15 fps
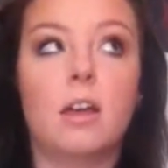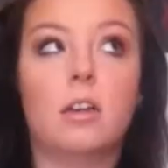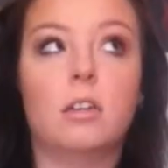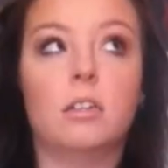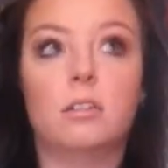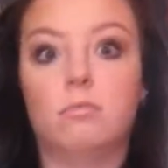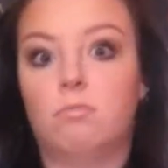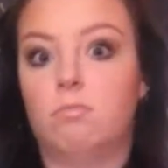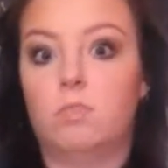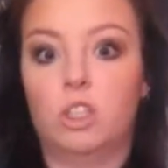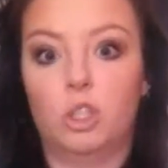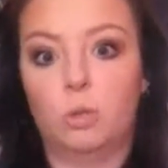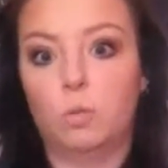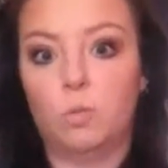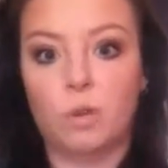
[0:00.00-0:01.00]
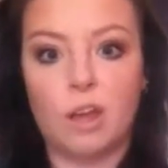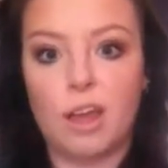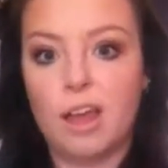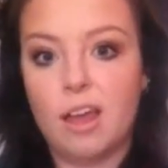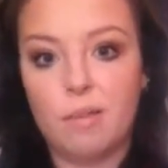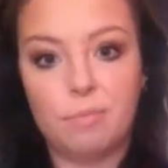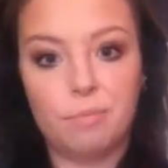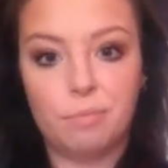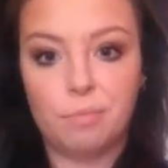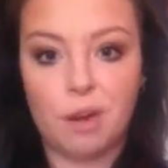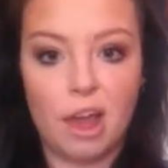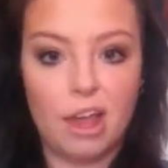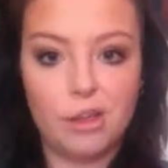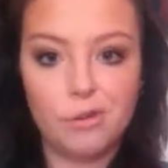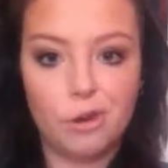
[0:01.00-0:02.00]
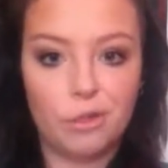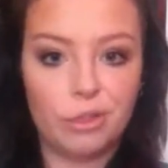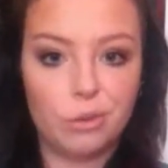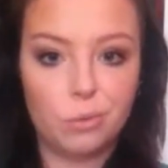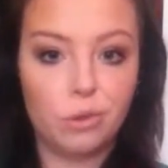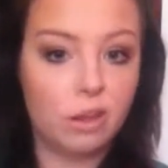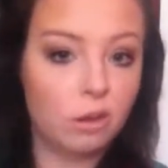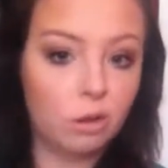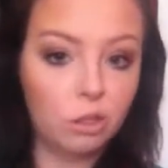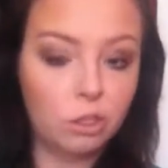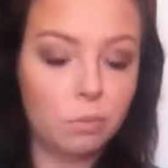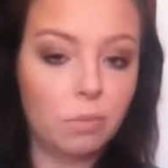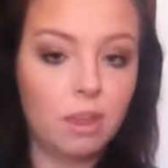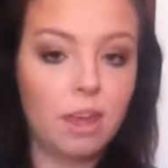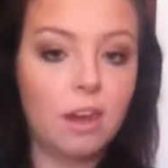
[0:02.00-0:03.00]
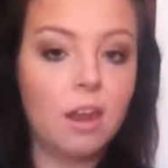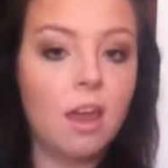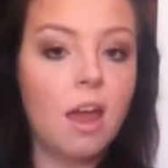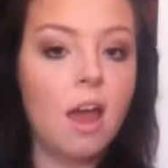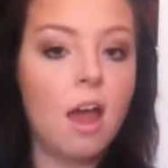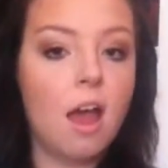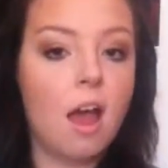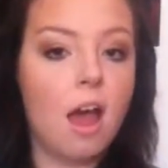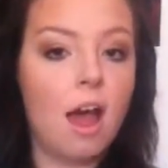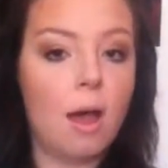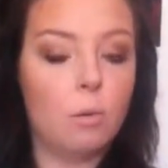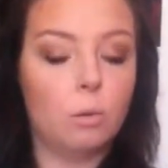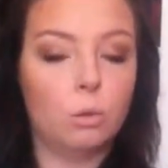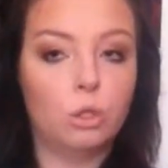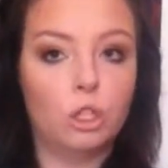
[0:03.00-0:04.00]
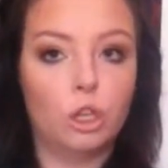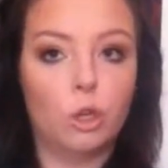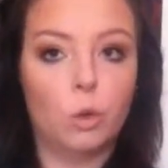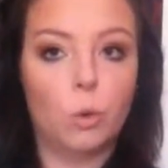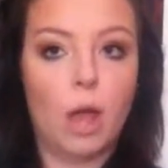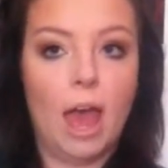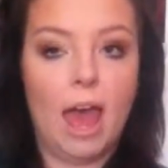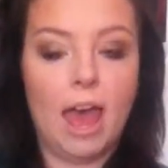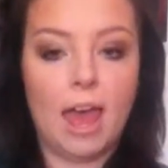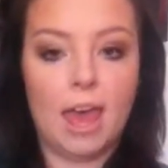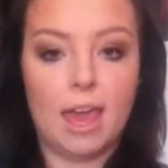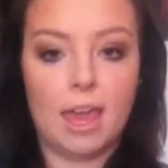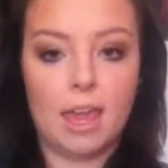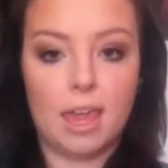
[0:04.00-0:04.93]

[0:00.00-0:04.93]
somewhere later on this week or something I will do a